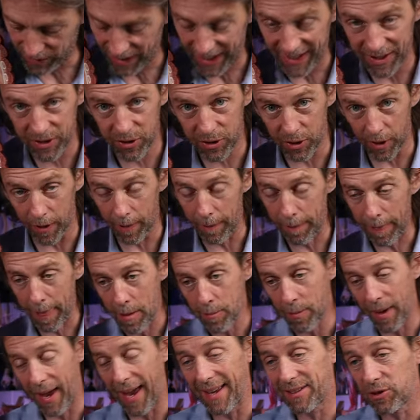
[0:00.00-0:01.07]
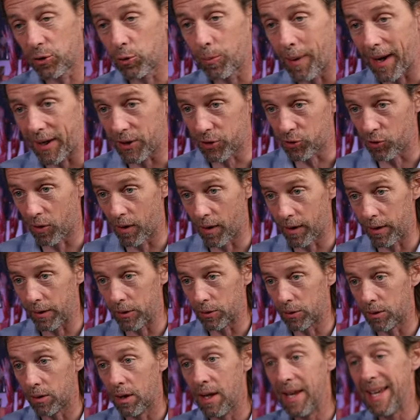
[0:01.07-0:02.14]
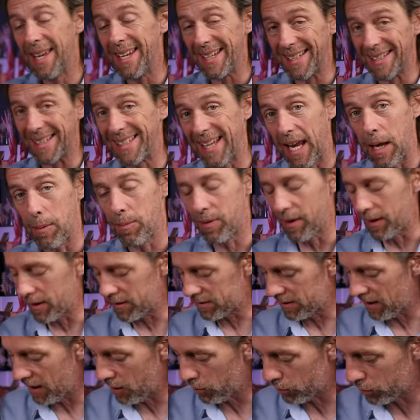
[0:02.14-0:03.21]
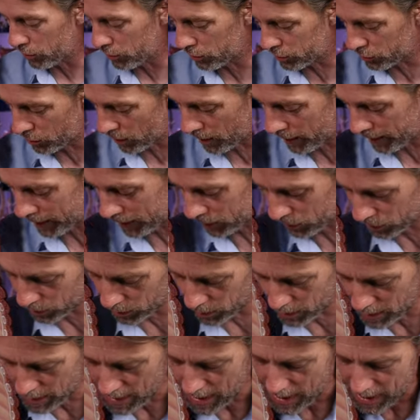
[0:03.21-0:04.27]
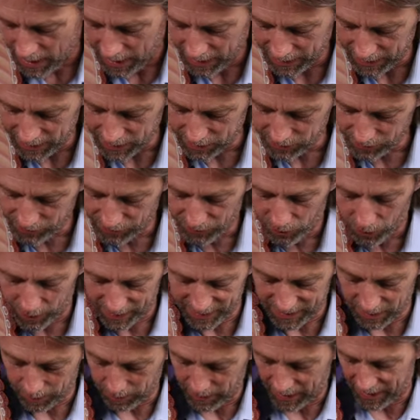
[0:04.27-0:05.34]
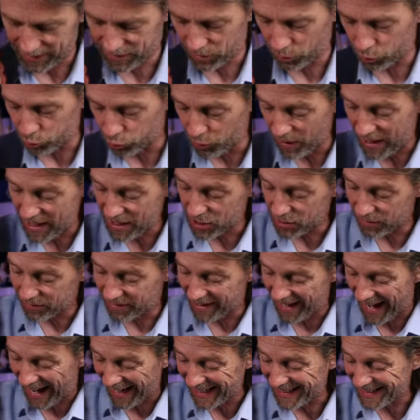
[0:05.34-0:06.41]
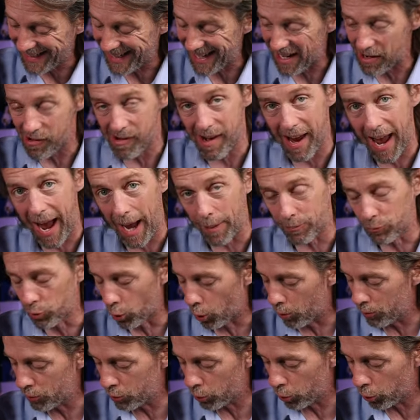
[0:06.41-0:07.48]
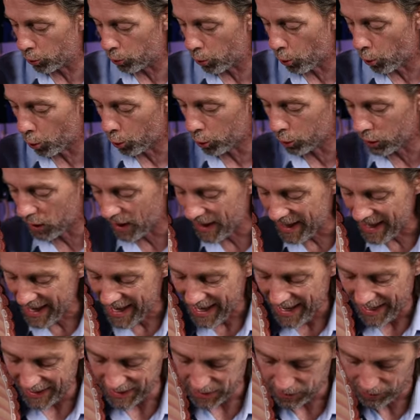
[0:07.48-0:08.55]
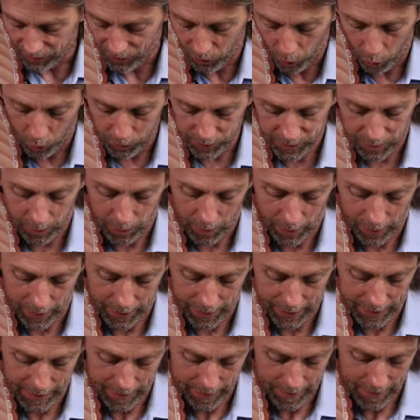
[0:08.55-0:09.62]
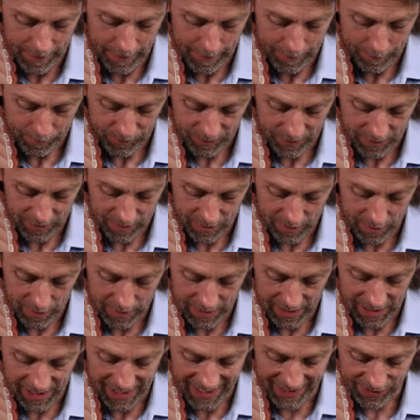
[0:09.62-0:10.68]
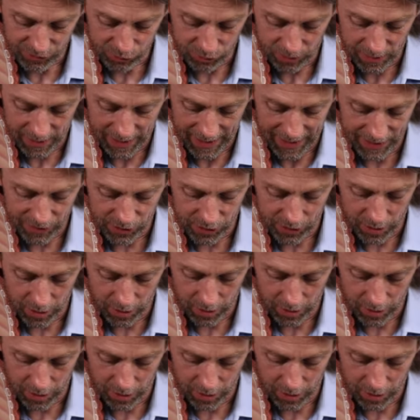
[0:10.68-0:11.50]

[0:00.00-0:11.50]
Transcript: nature. The Hesselbach's triangle is the same thing as the inguinal triangle. It is it's, a, it's a region of the anterior abdominal wall. It's formed by the lateral edge